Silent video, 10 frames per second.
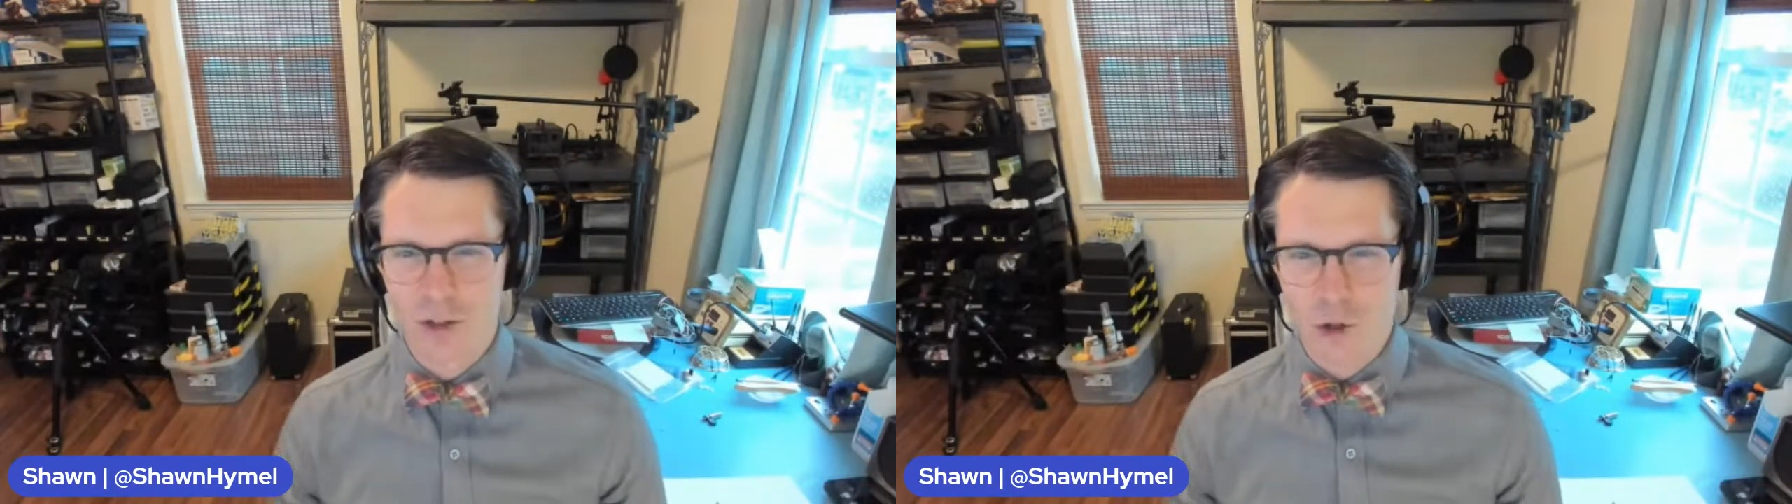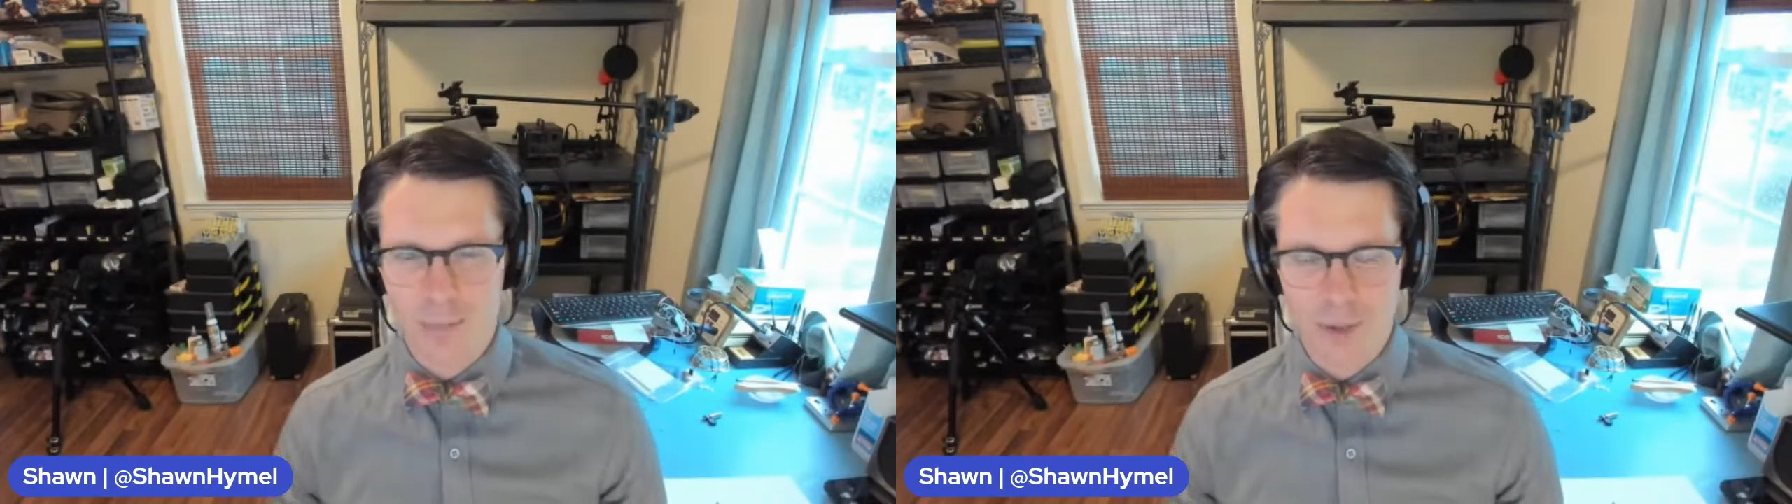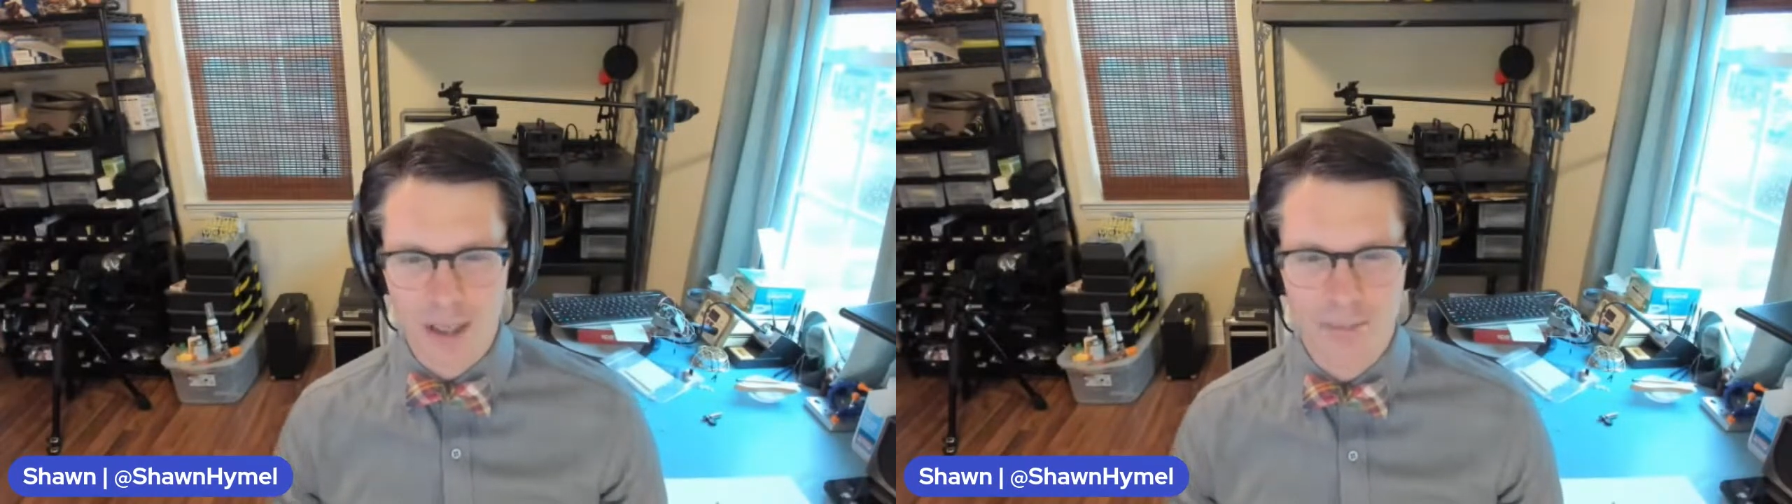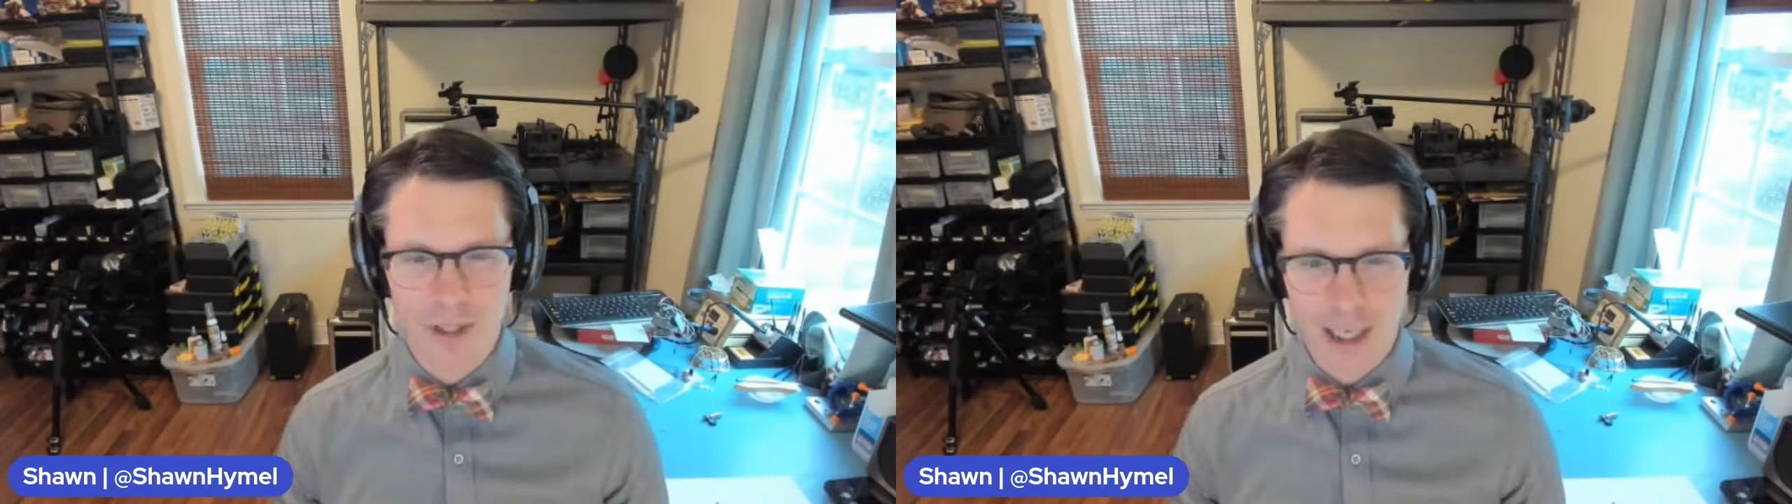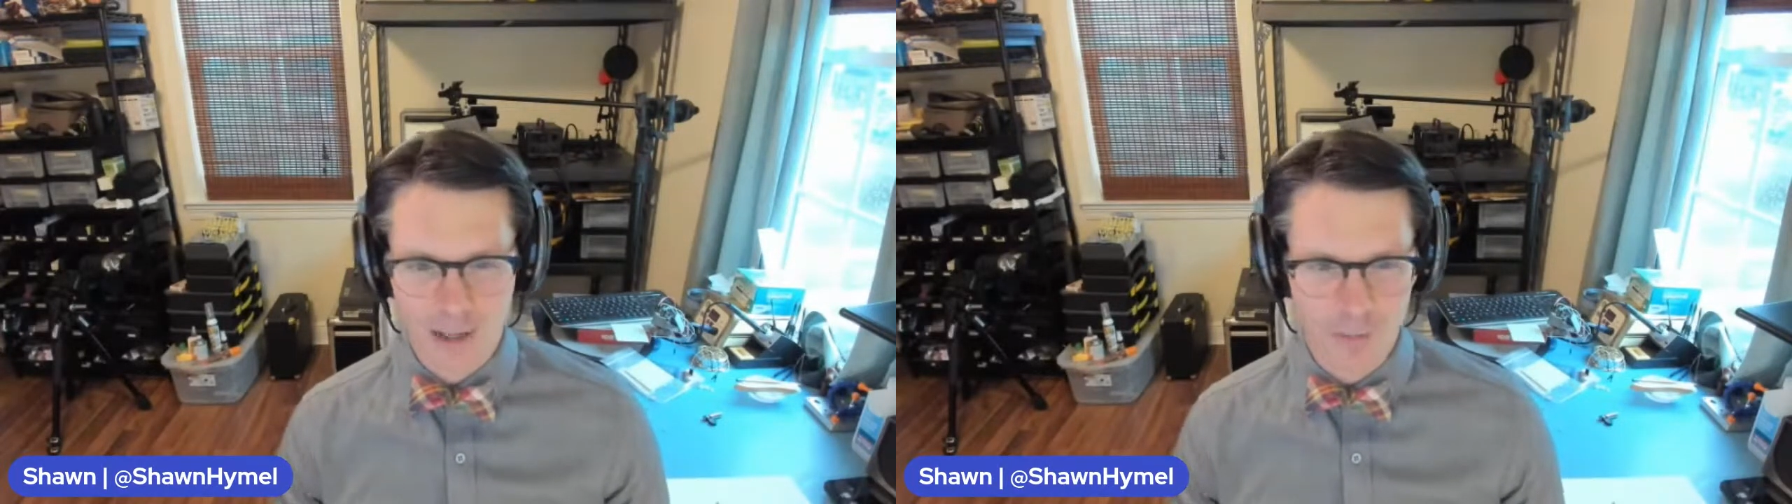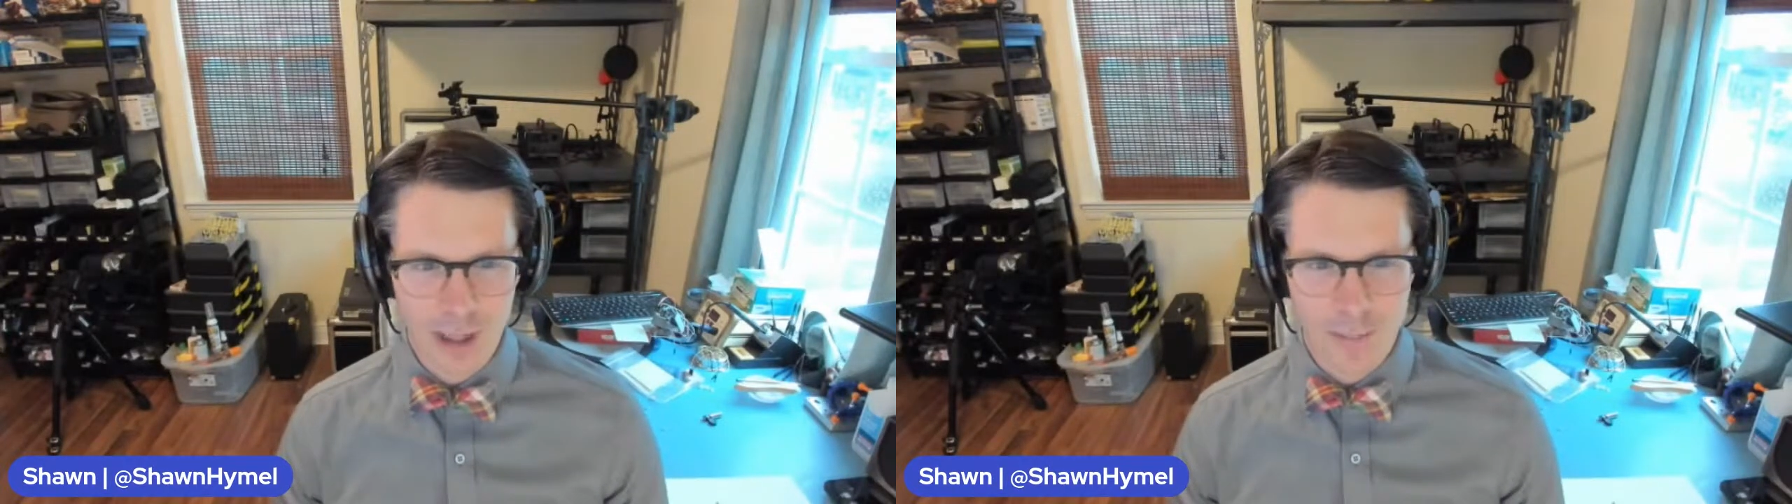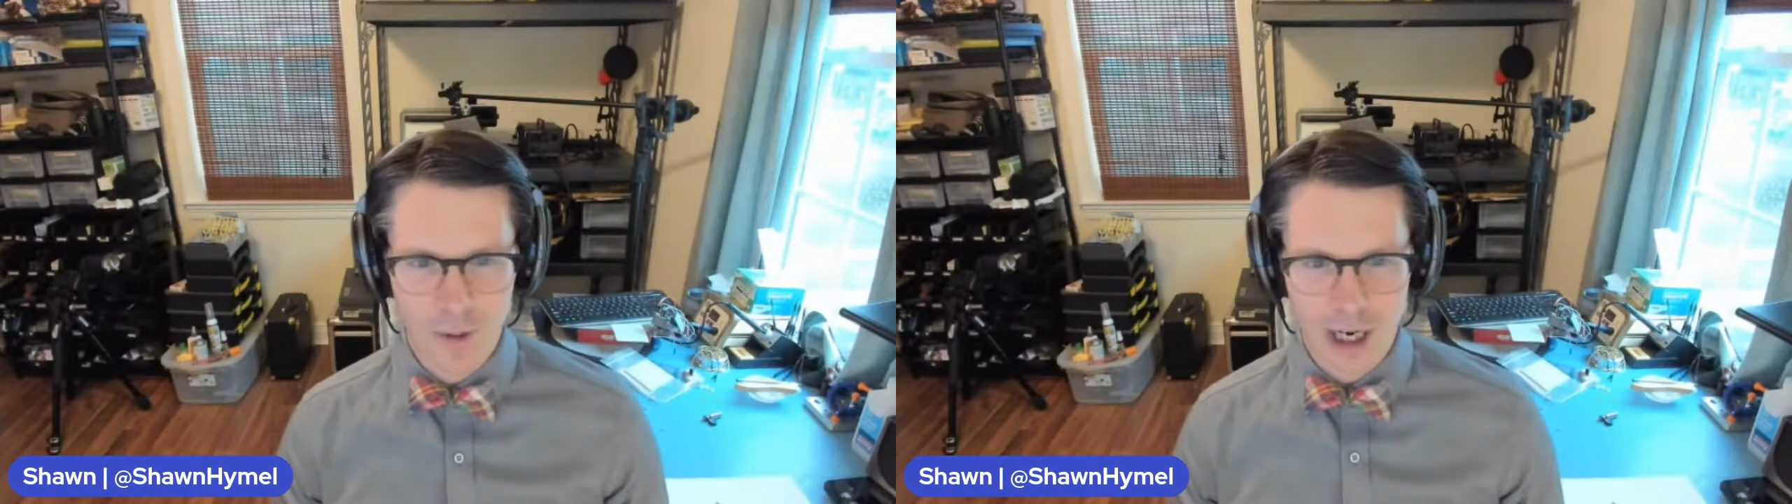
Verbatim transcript: trips up a lot of people